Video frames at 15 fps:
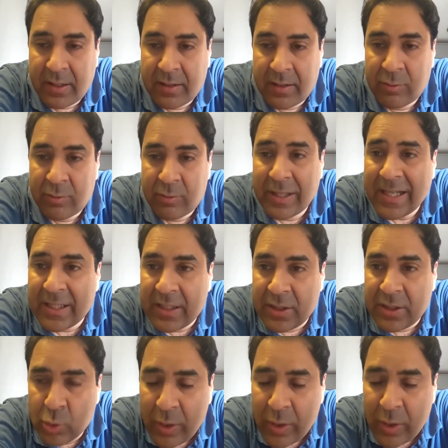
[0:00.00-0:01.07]
so that
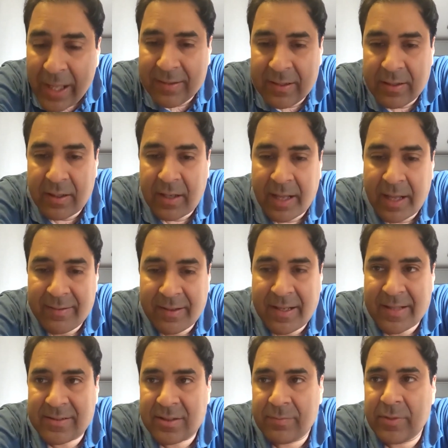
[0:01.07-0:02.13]
you as a
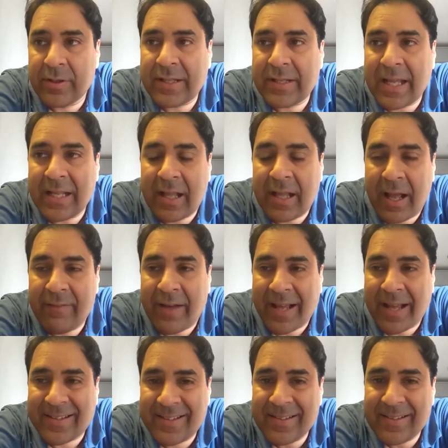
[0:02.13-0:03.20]
customer can have
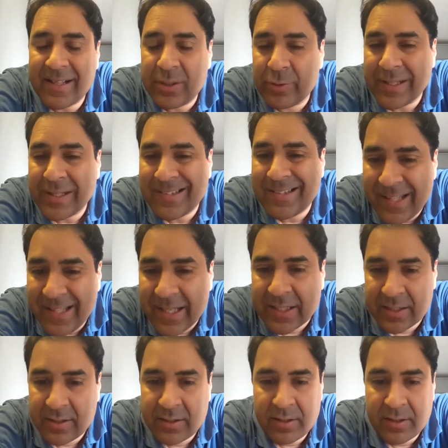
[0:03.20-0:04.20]
access and you can see it.